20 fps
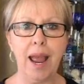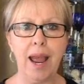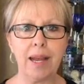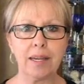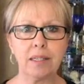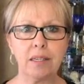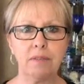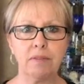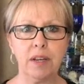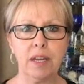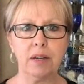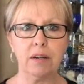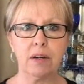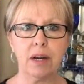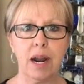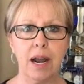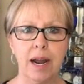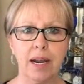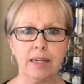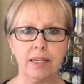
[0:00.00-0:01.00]

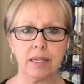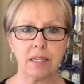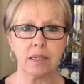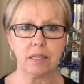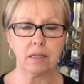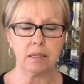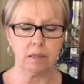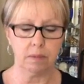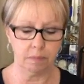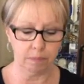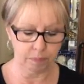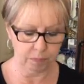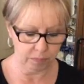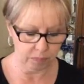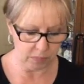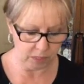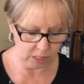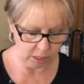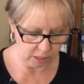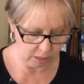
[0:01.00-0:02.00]
activator on it.
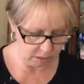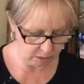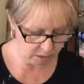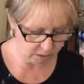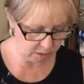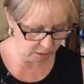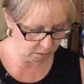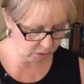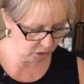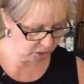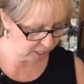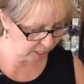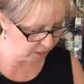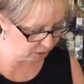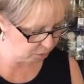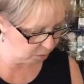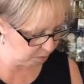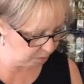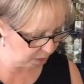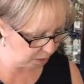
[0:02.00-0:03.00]
So
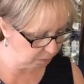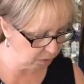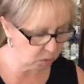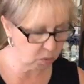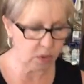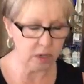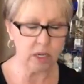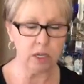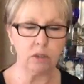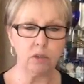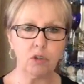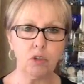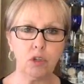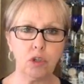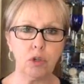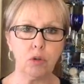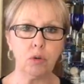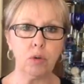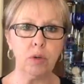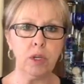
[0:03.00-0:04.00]
just remember, when you
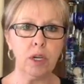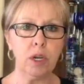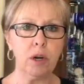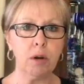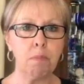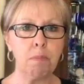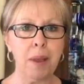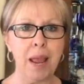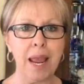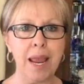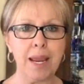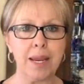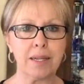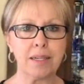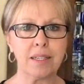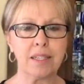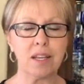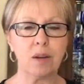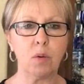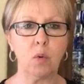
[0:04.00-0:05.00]
do your
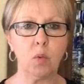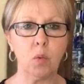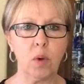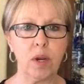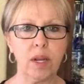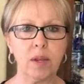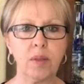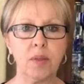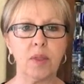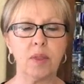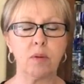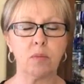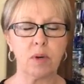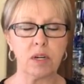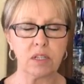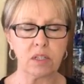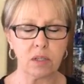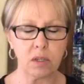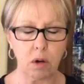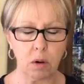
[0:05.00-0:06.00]
paints with the
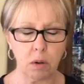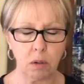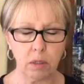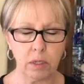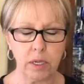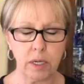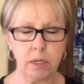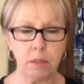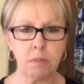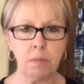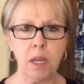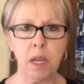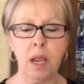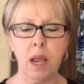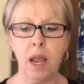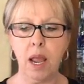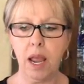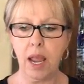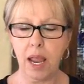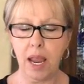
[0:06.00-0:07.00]
Rust-Oleum
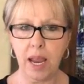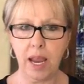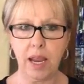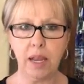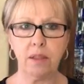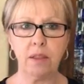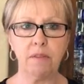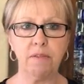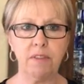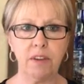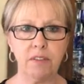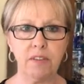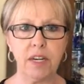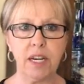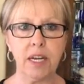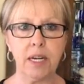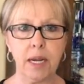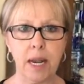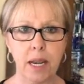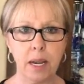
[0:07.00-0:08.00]
and the
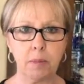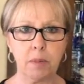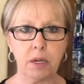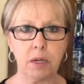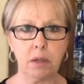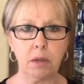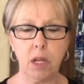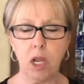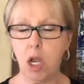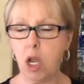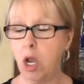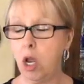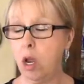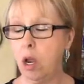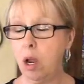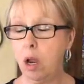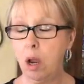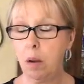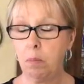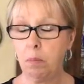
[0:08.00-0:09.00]
Vivid Enamel,
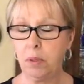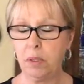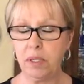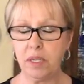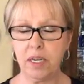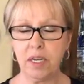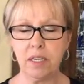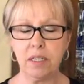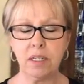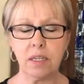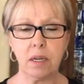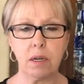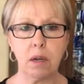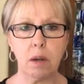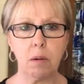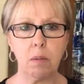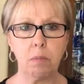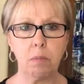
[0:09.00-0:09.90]
please